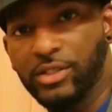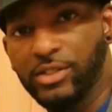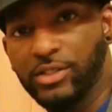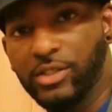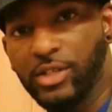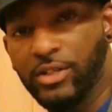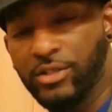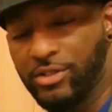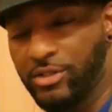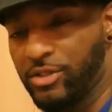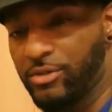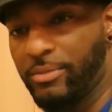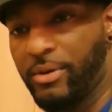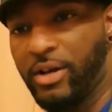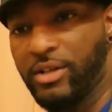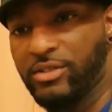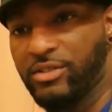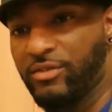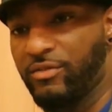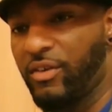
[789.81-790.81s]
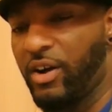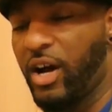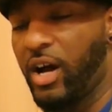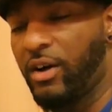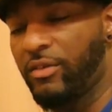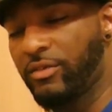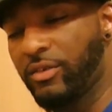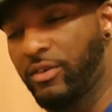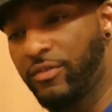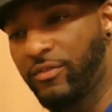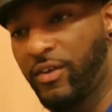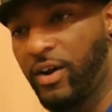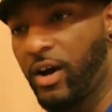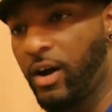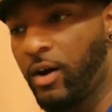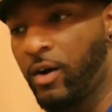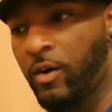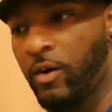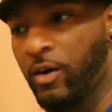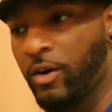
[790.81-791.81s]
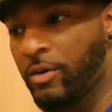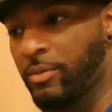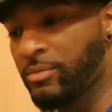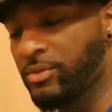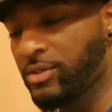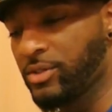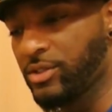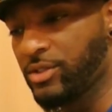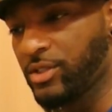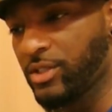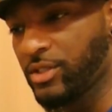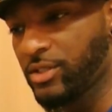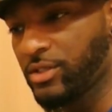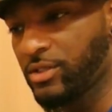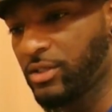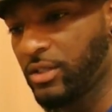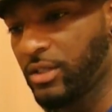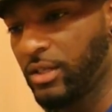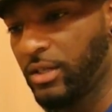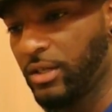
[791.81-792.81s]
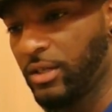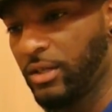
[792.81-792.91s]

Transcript: discussions about survival, firearms, and just,